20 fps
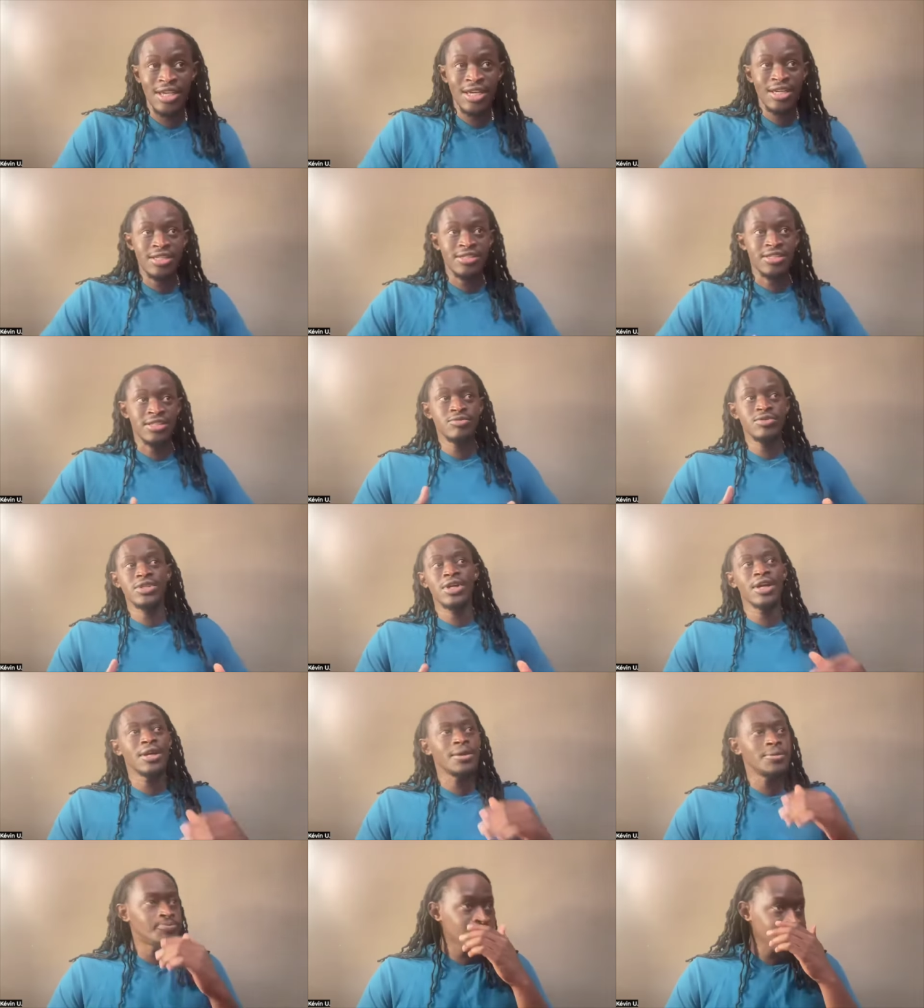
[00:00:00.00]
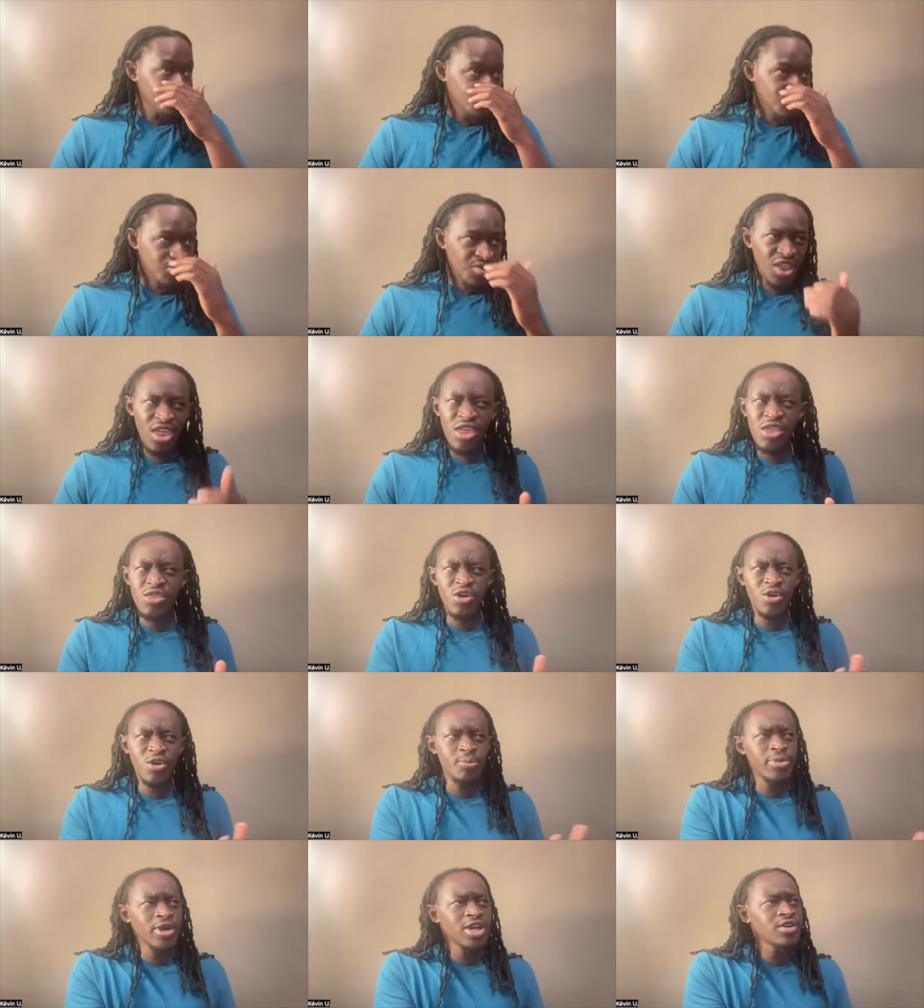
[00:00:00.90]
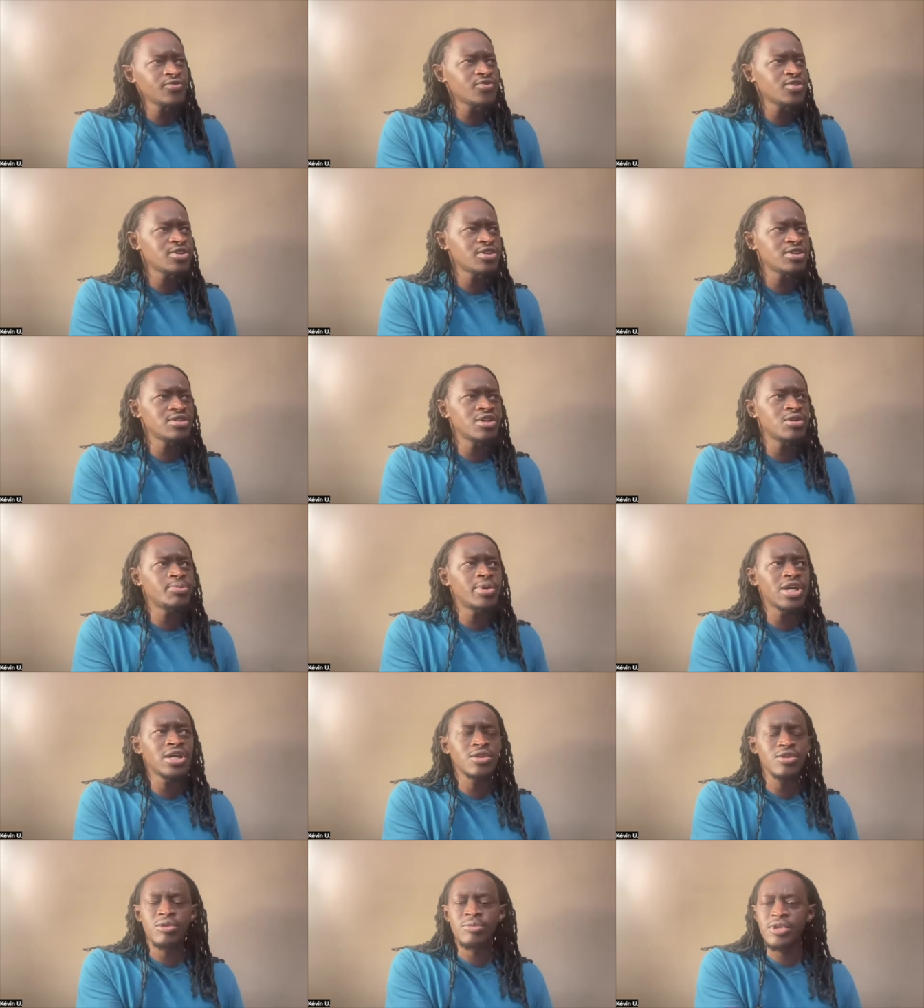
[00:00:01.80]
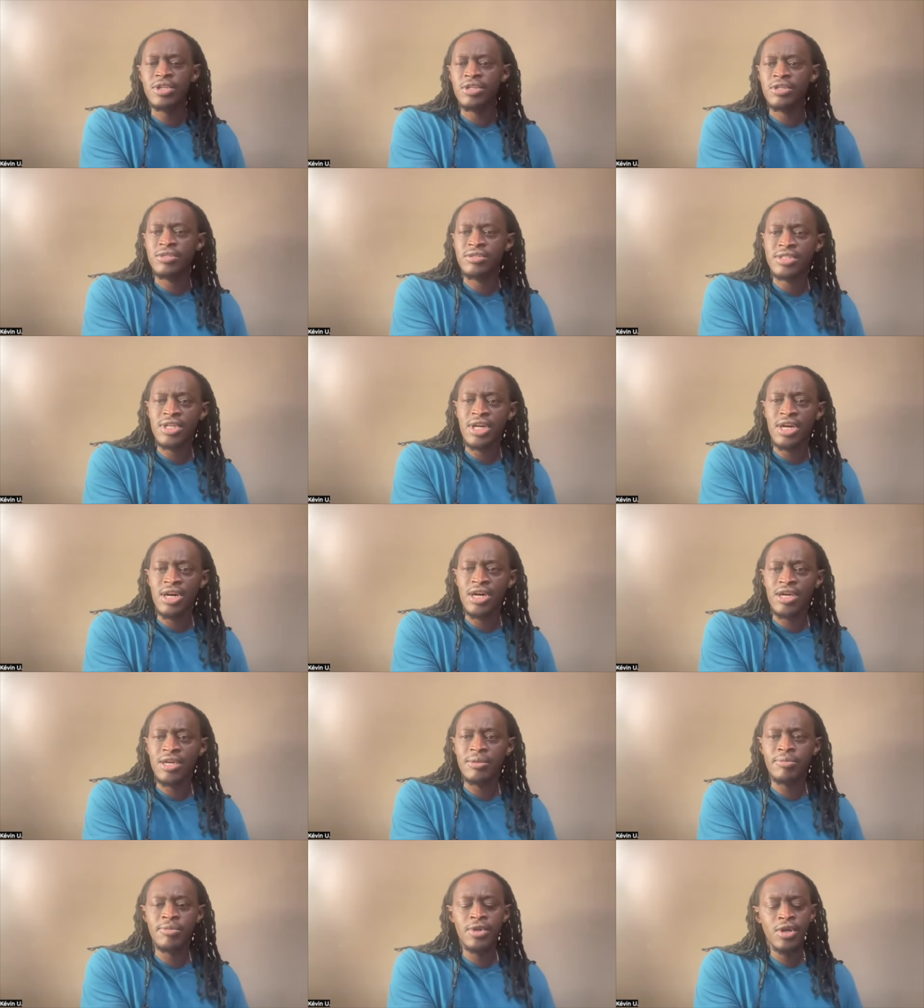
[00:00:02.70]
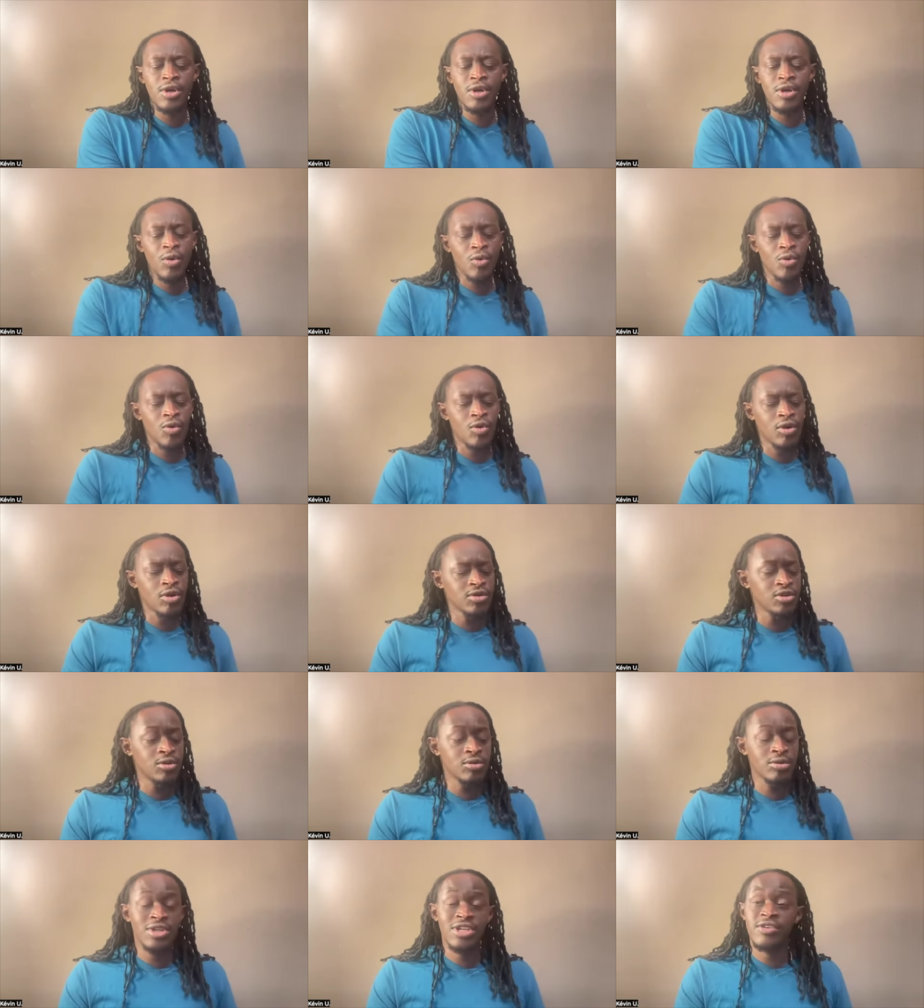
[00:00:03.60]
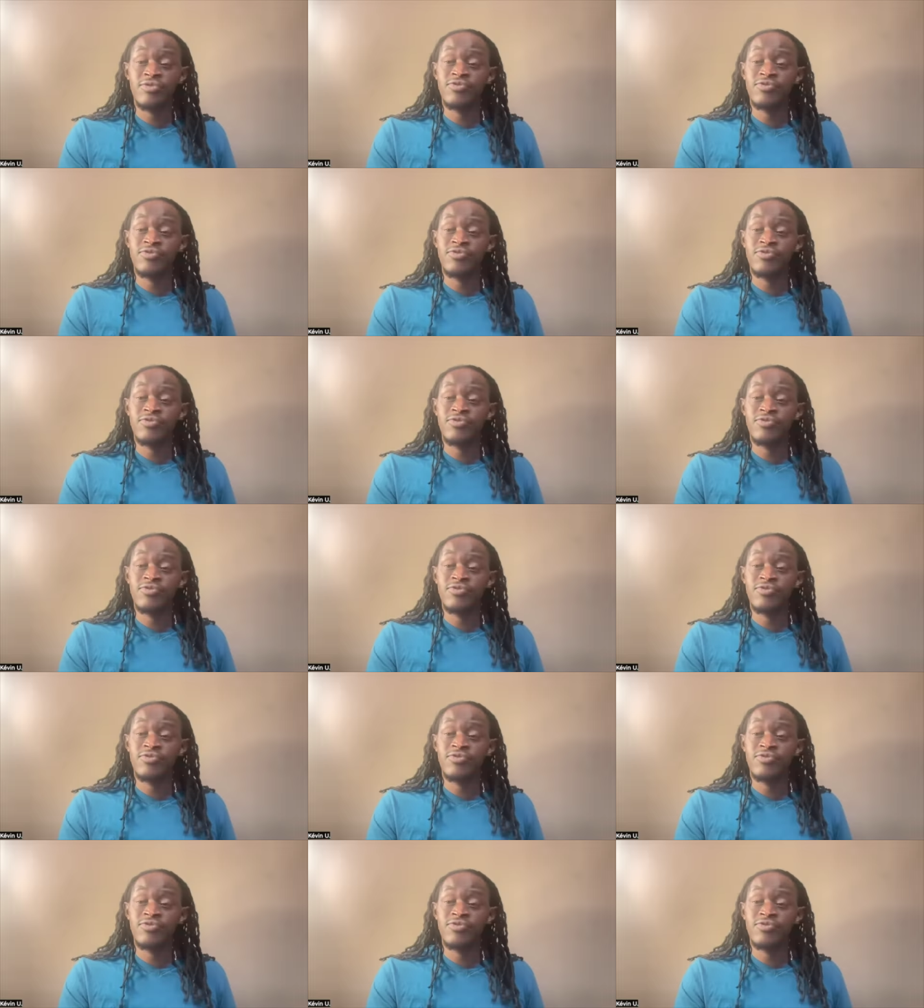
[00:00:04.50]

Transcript: because he was like, they'll pay for your they'll pay a little bit of your time or they'll give